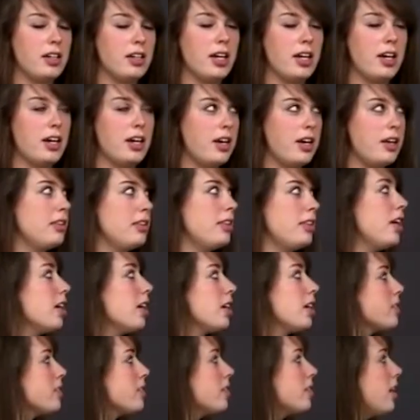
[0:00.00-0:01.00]
Yeah, they
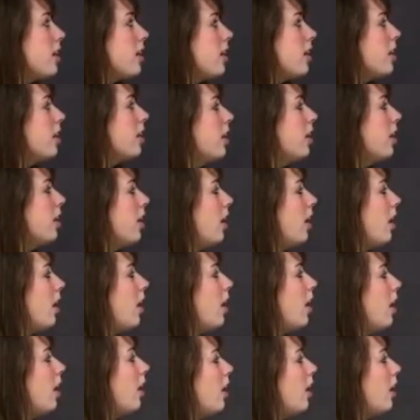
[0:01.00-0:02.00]
exudate
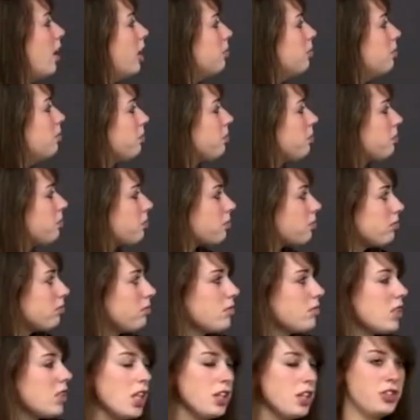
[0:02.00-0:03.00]
um,
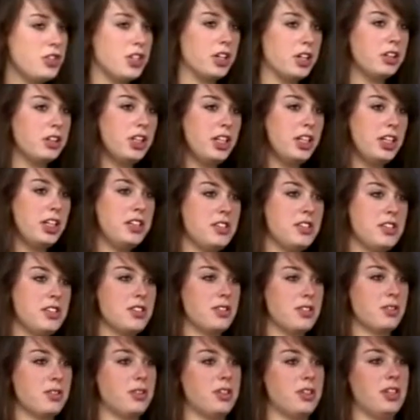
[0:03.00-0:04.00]
juglans
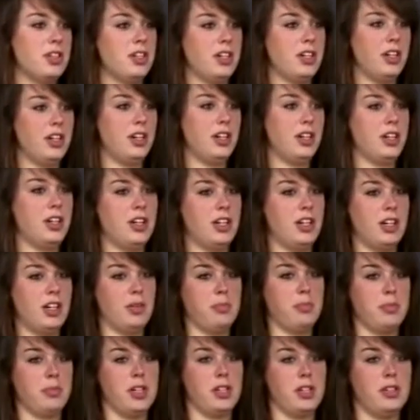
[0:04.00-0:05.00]
or
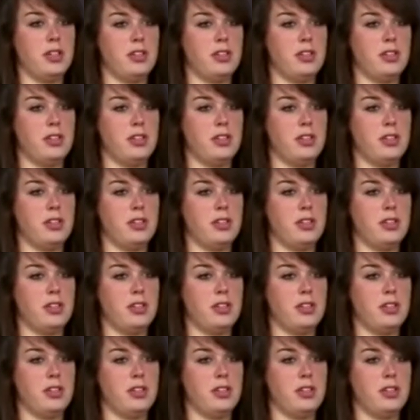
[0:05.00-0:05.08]
um,